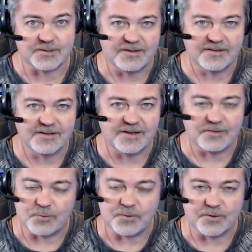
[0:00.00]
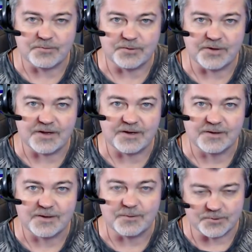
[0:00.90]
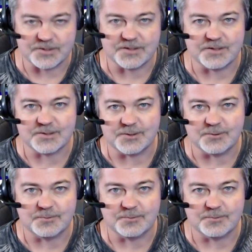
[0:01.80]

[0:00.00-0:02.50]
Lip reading: And have a wonderful day, and we'll see you soon.